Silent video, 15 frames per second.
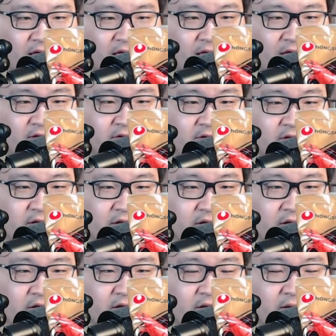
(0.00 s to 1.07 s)
and
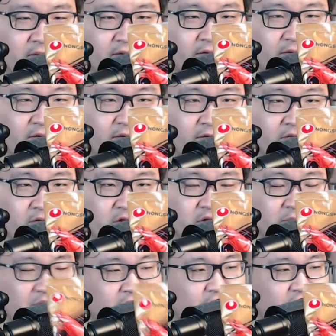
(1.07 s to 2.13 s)

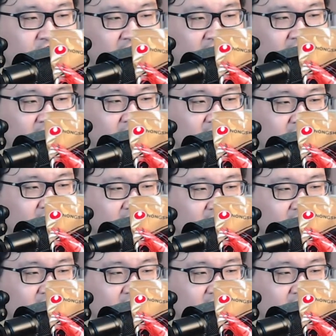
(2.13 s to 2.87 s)
to be frank,